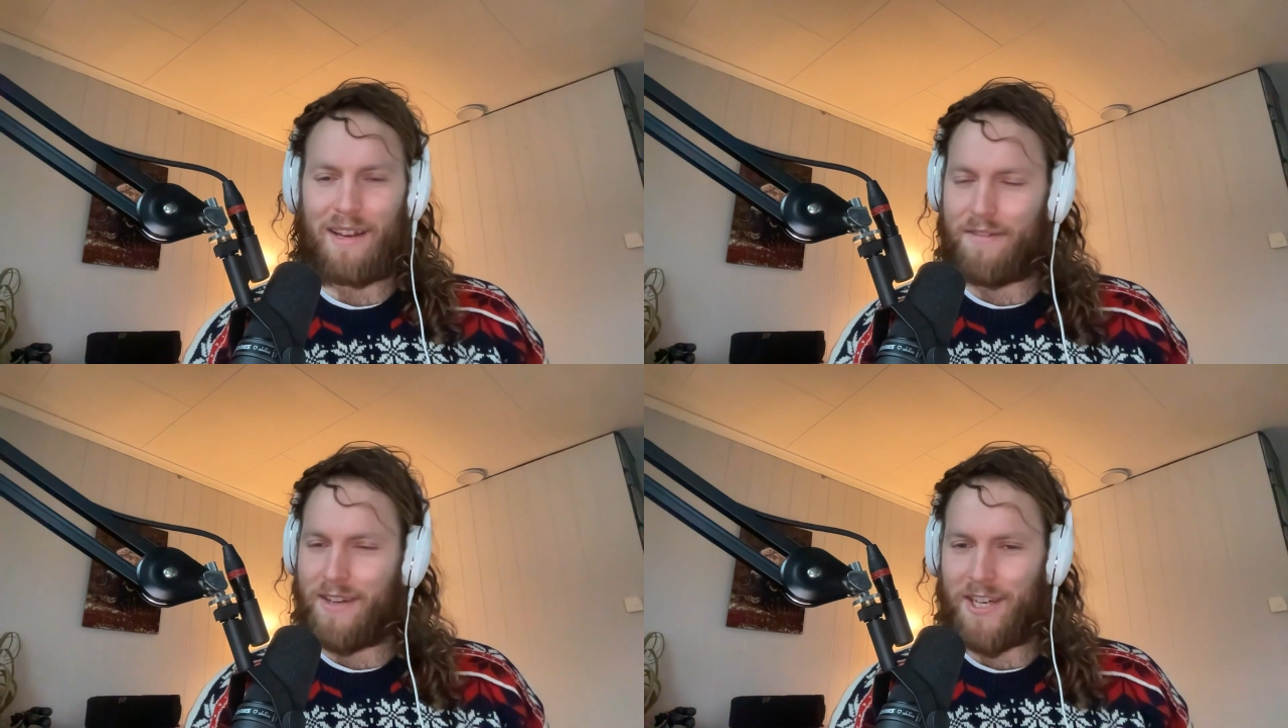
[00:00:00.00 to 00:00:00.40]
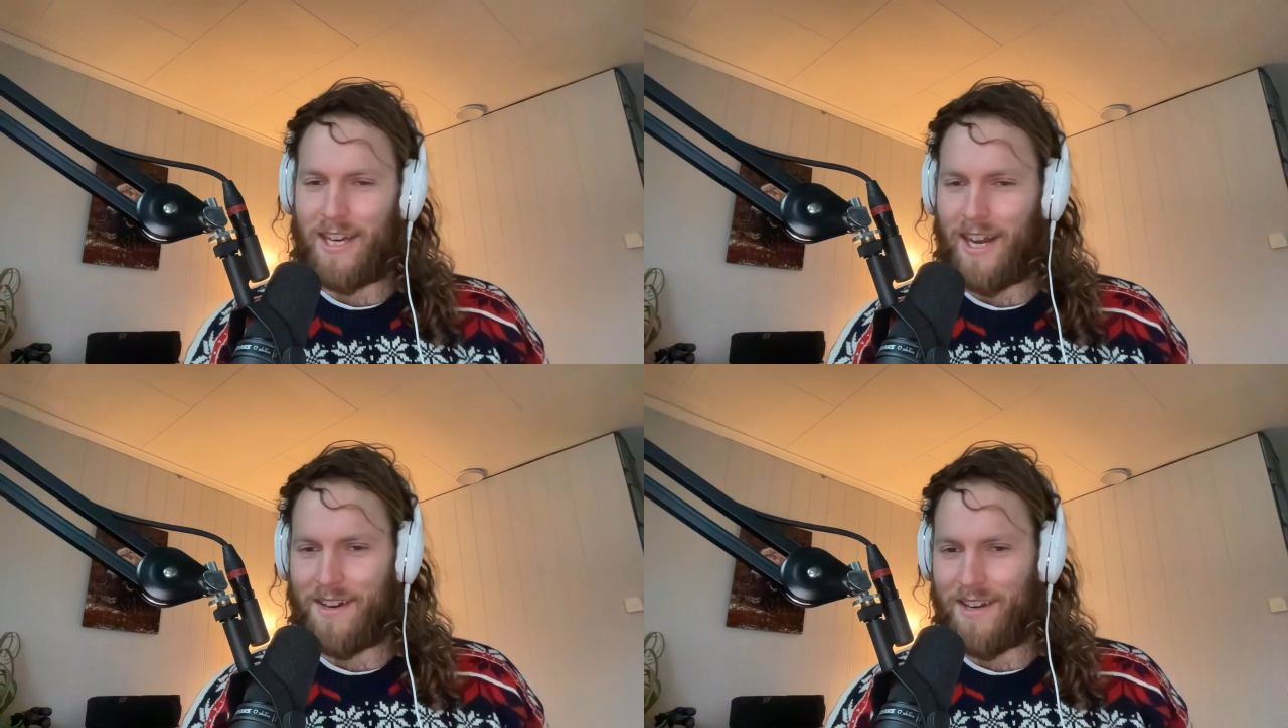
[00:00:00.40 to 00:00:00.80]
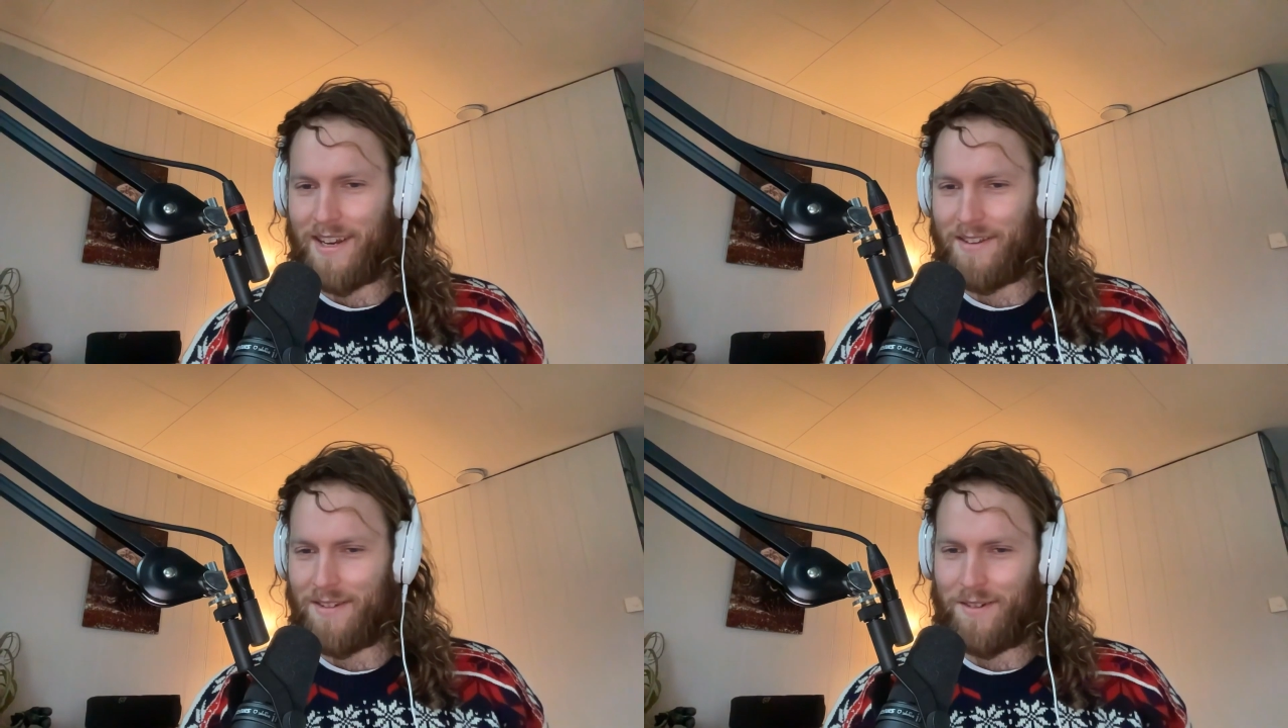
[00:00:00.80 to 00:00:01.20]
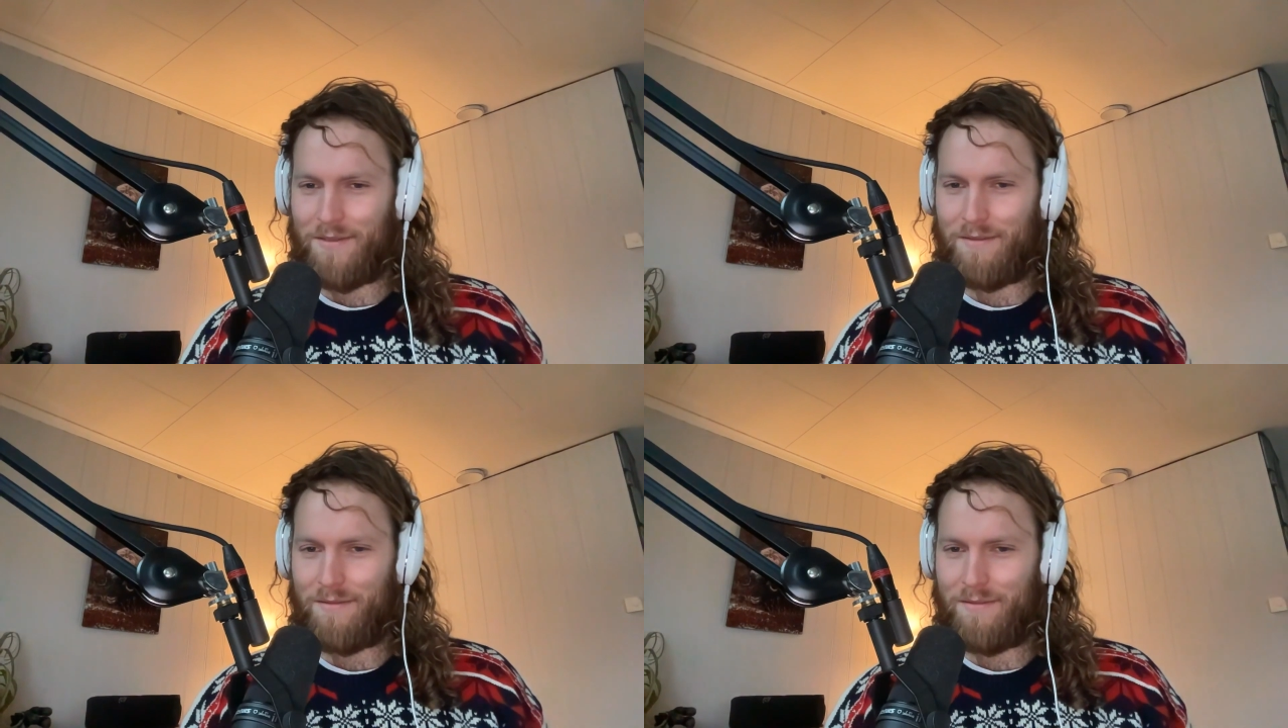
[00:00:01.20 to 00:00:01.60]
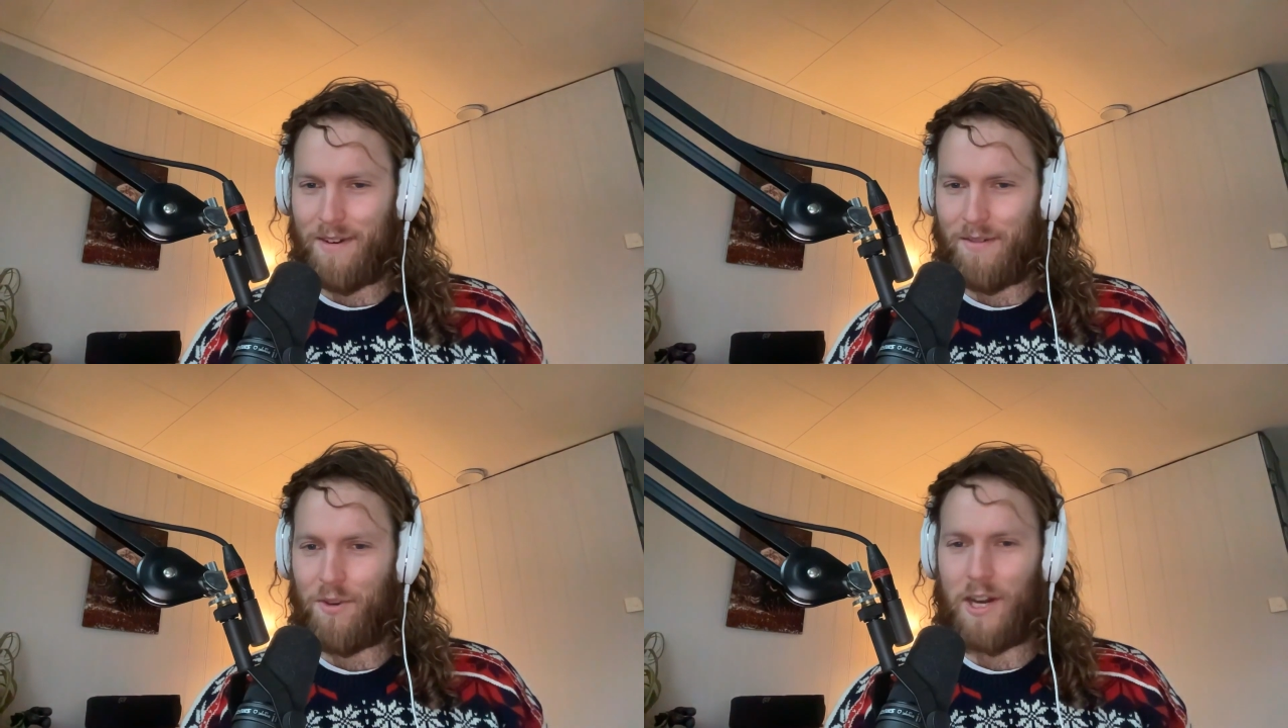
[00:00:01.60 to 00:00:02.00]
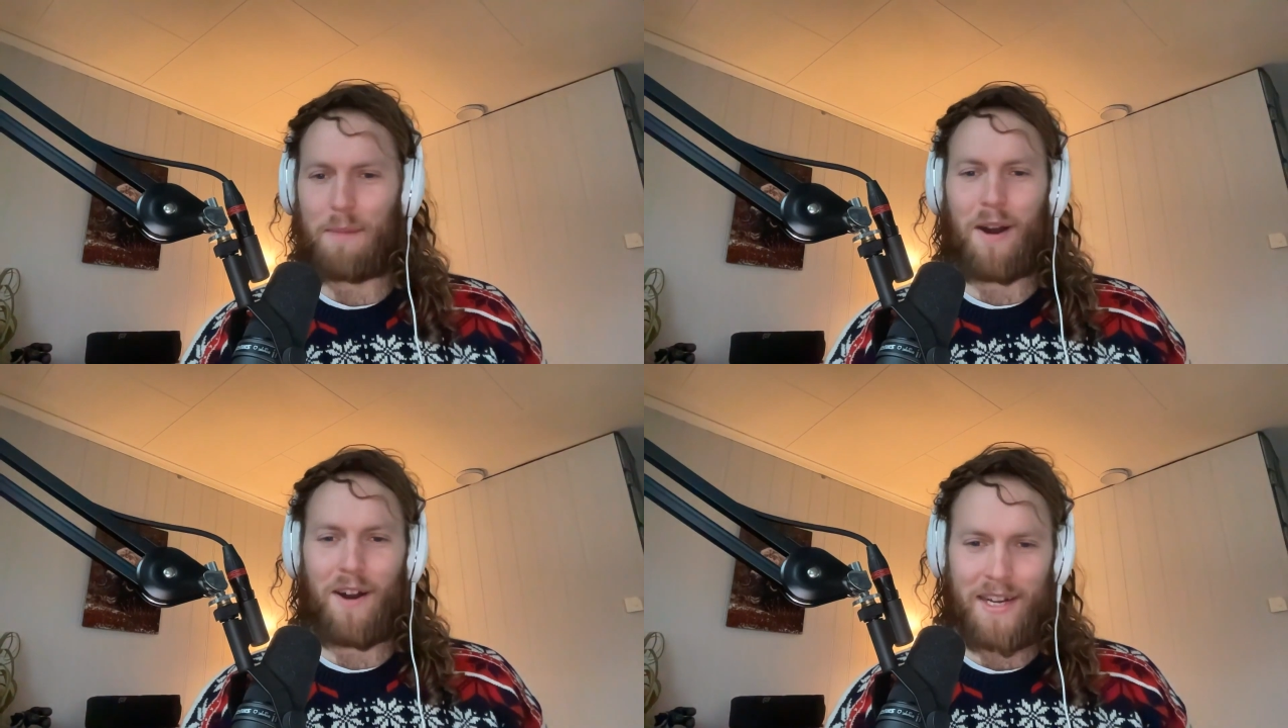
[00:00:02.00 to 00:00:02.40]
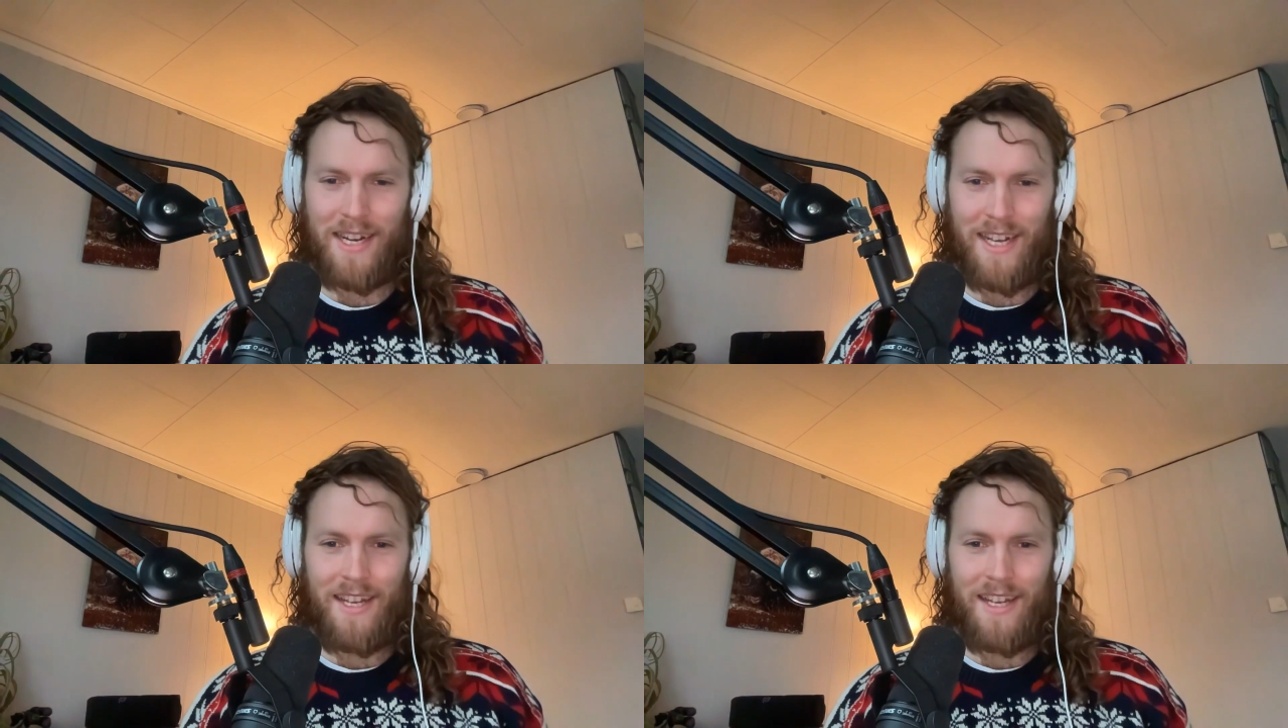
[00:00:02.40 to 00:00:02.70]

fishing and hunting is not really mine.